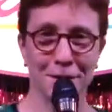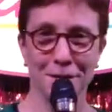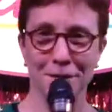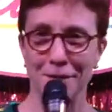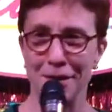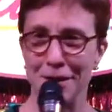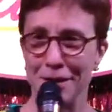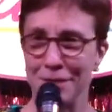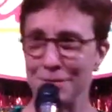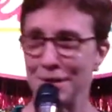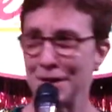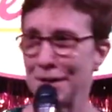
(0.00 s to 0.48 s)

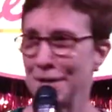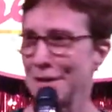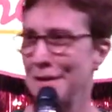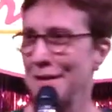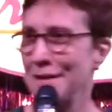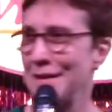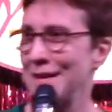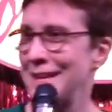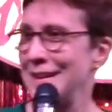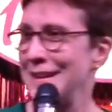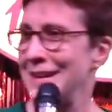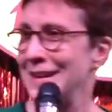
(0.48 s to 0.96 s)
Good evening.
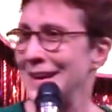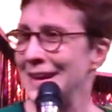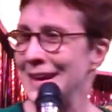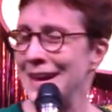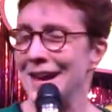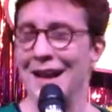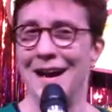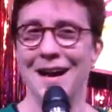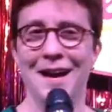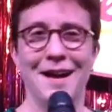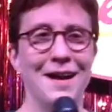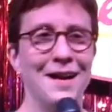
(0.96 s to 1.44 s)

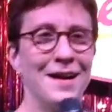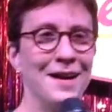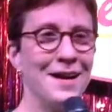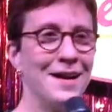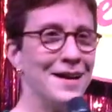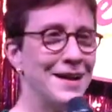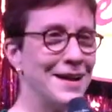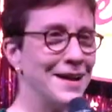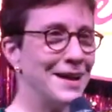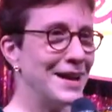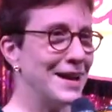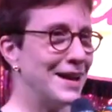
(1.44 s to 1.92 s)

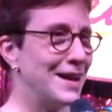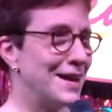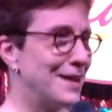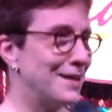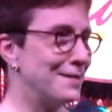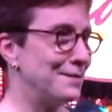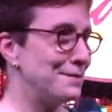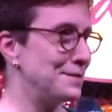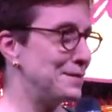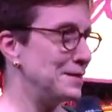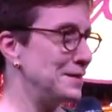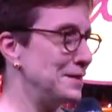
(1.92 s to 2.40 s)
I
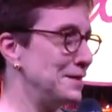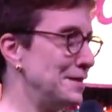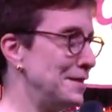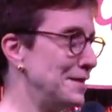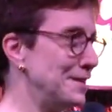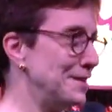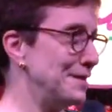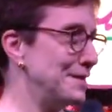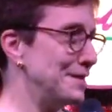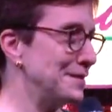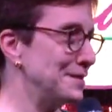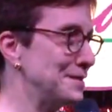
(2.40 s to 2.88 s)
have
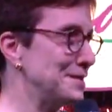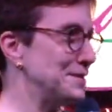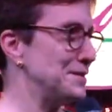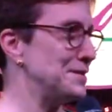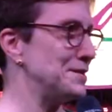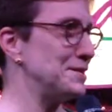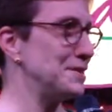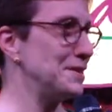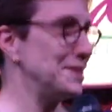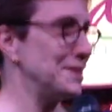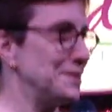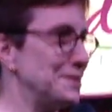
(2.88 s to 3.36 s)
the
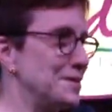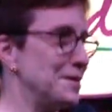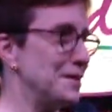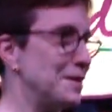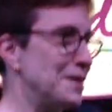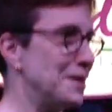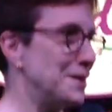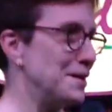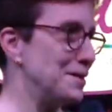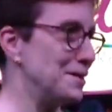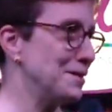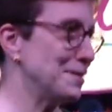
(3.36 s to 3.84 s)
distinct
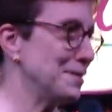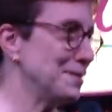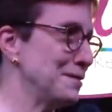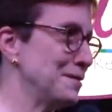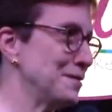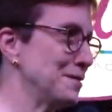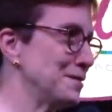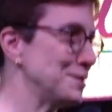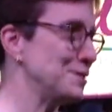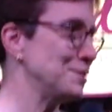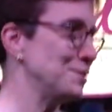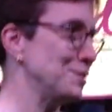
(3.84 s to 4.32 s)
honor
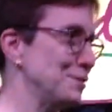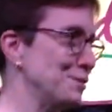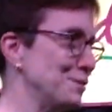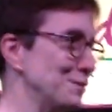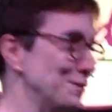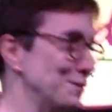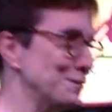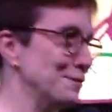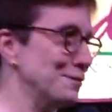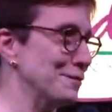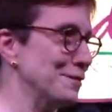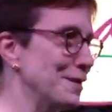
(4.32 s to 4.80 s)

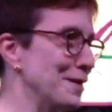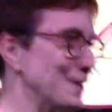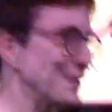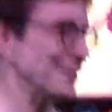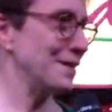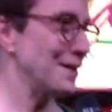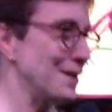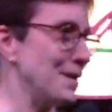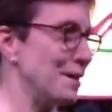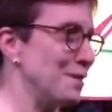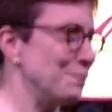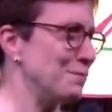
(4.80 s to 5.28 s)
to
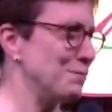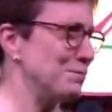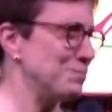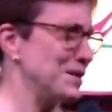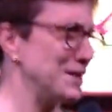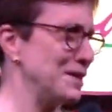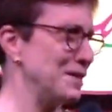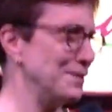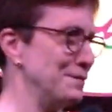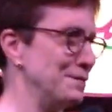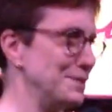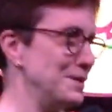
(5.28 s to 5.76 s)

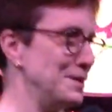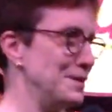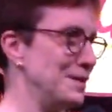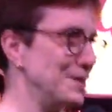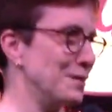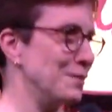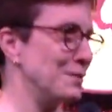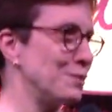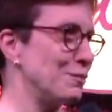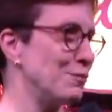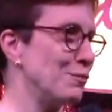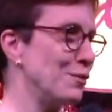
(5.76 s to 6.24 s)
give the
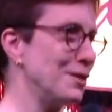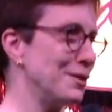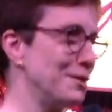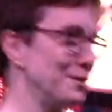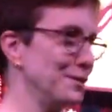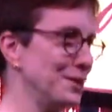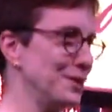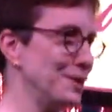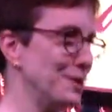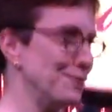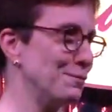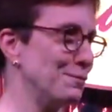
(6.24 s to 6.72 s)

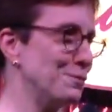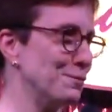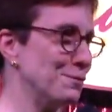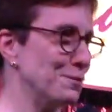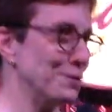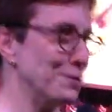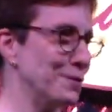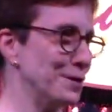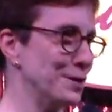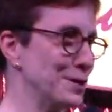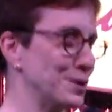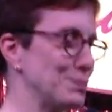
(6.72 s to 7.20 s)
Equality
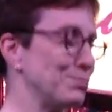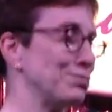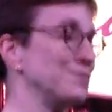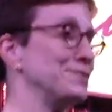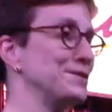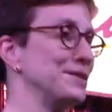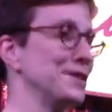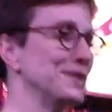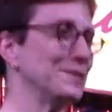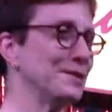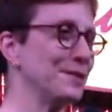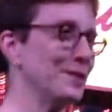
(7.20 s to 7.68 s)
Award,
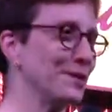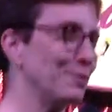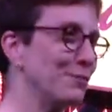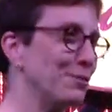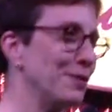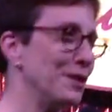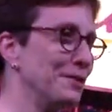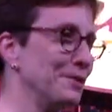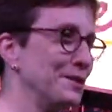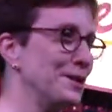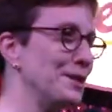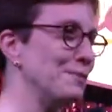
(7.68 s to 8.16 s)
present the
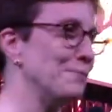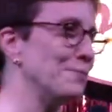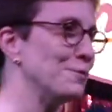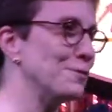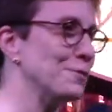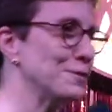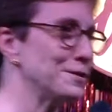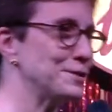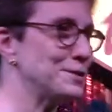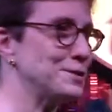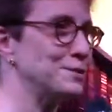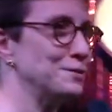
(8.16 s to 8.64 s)
Equality
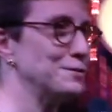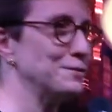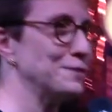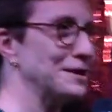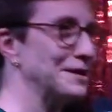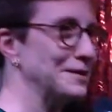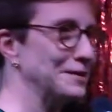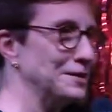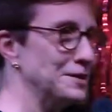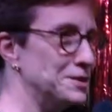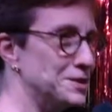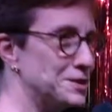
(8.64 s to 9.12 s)
Award to
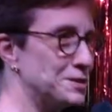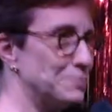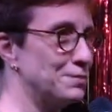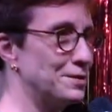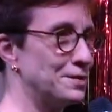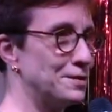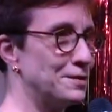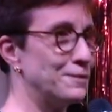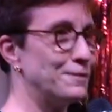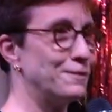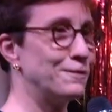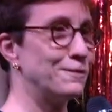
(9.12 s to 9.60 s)

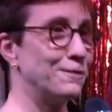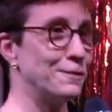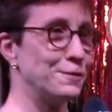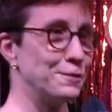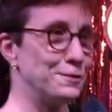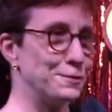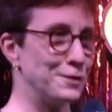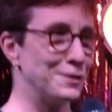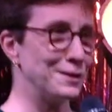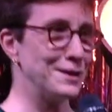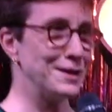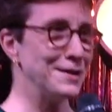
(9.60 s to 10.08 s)
Elizabeth
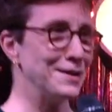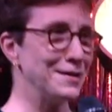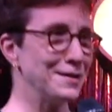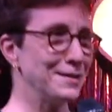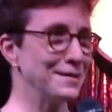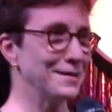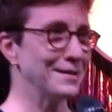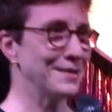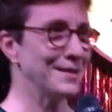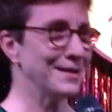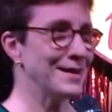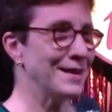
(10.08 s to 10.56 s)
Fogarty.
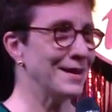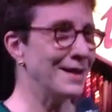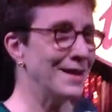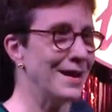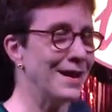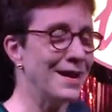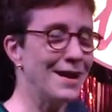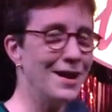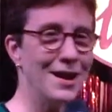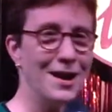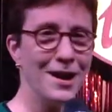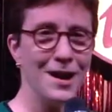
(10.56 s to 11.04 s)

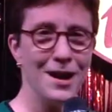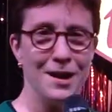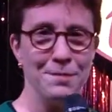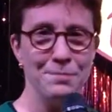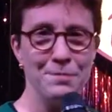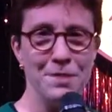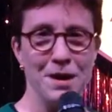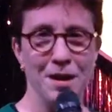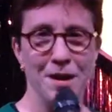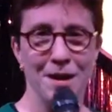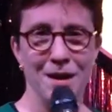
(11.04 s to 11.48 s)
Um,